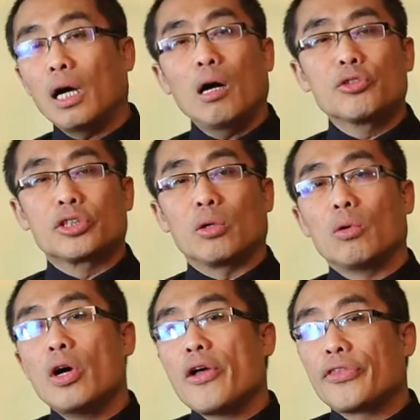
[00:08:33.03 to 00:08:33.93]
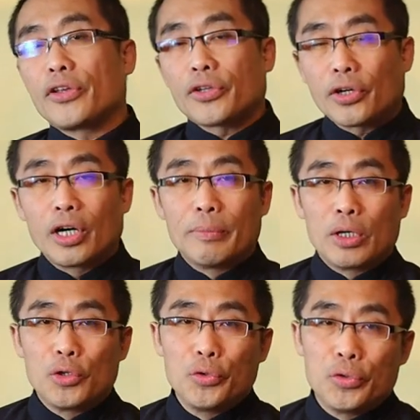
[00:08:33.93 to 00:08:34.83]
Also, the
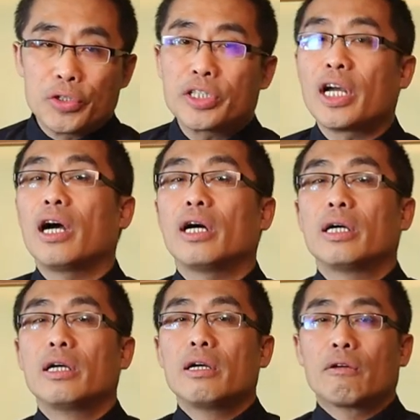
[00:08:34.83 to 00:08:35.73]
term Yuxiang